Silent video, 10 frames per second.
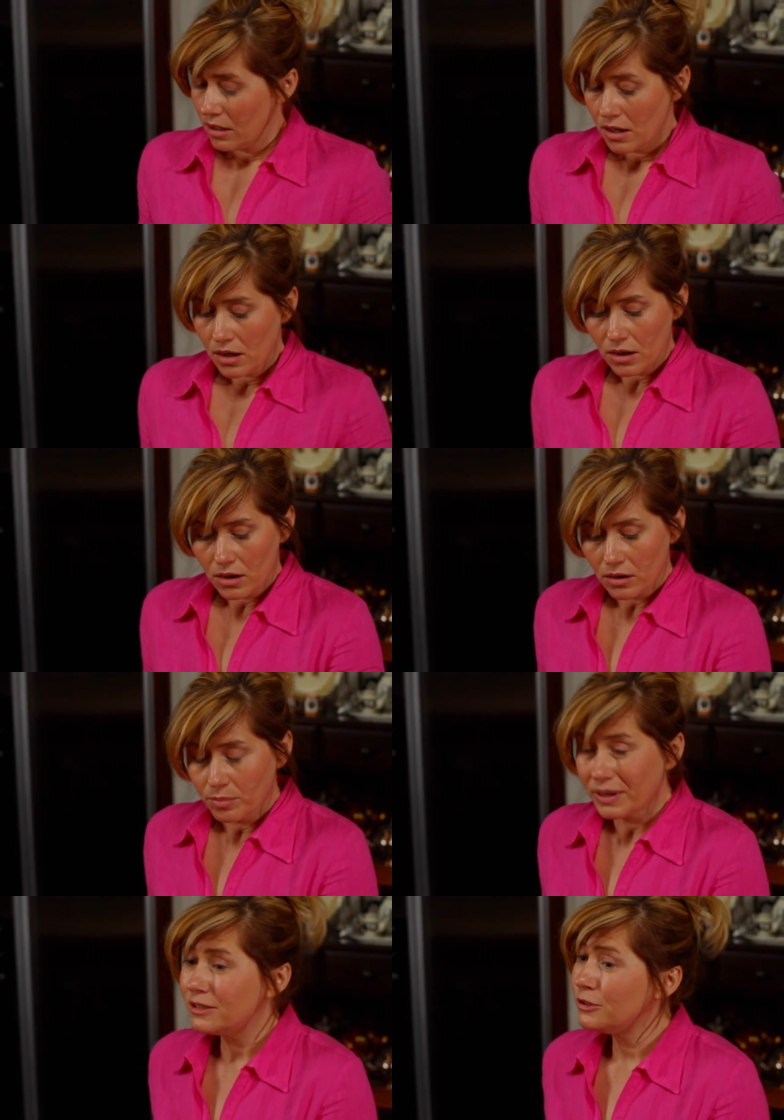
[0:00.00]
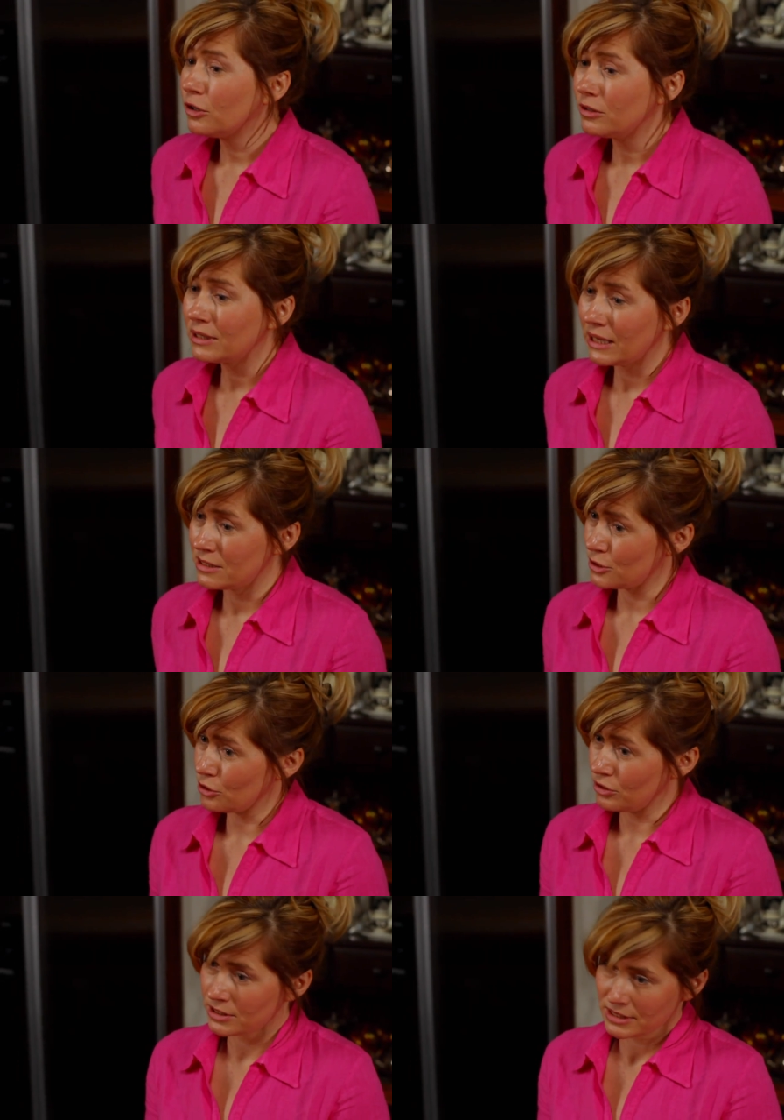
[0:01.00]
Oh, but don't get
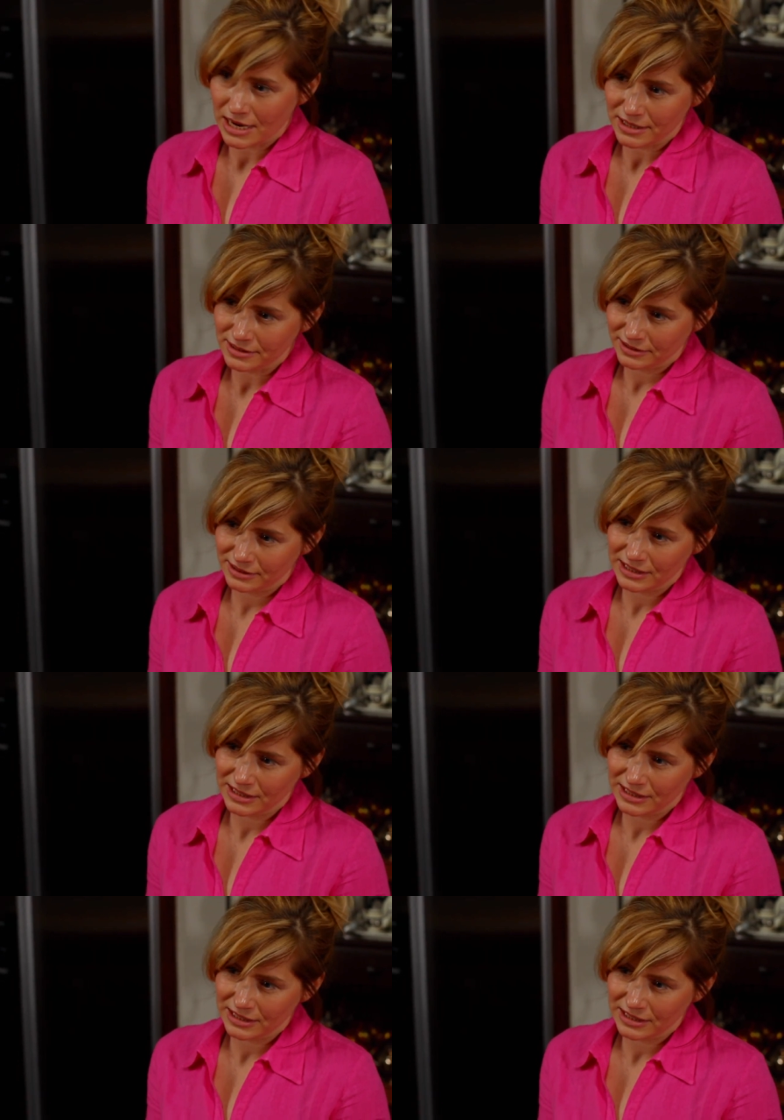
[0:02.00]
so excited.